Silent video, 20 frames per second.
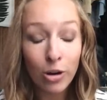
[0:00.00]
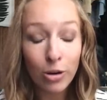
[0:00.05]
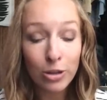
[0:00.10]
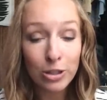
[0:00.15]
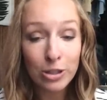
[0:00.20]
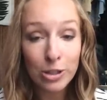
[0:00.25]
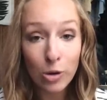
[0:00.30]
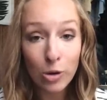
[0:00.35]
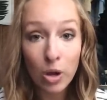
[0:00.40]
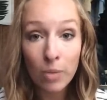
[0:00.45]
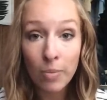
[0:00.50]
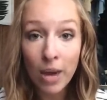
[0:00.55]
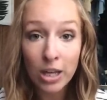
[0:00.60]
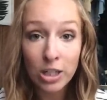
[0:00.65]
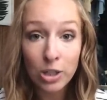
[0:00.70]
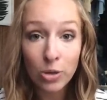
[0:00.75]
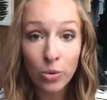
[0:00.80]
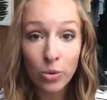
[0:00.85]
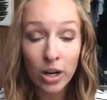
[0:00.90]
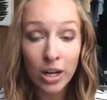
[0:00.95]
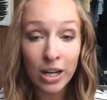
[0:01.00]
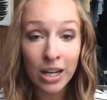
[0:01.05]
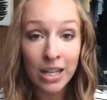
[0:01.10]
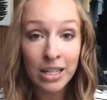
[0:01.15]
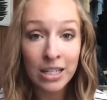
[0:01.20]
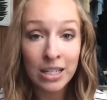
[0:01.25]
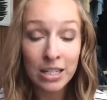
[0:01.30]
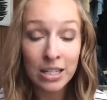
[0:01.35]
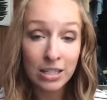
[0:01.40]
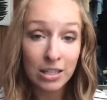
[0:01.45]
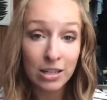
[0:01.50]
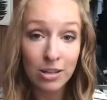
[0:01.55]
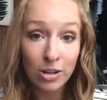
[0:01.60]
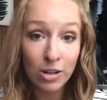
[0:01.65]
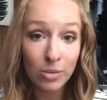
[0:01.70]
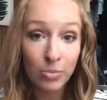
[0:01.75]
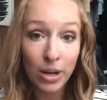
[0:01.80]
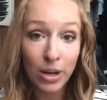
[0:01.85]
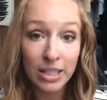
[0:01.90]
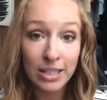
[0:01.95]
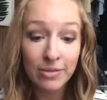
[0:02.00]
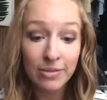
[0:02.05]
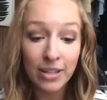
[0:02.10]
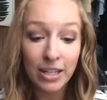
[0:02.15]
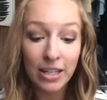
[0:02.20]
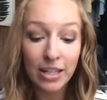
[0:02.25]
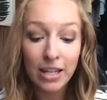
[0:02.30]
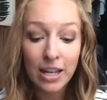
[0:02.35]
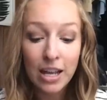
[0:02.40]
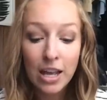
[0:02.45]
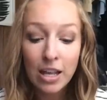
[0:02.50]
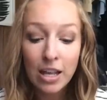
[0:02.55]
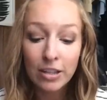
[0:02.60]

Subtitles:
also going back to work and continue to breastfeed.